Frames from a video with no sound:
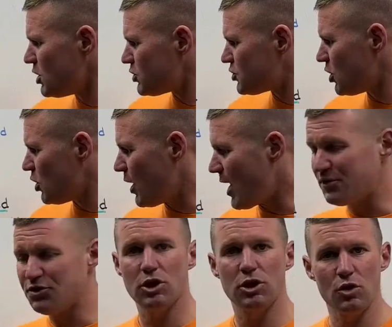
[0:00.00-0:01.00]
So at
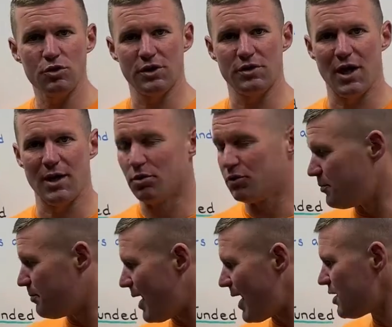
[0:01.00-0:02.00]
the closing table, the
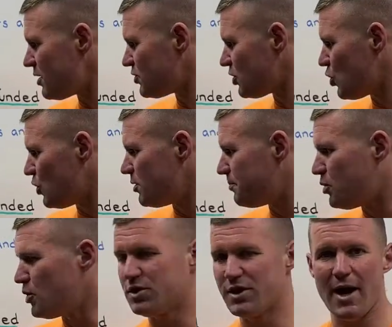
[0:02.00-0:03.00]
buyers are going to
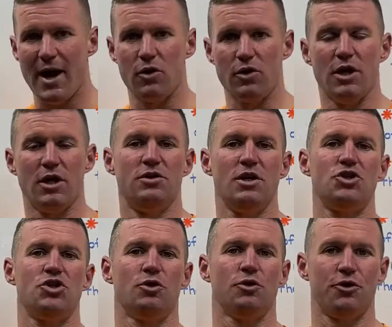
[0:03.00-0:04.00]
put down an additional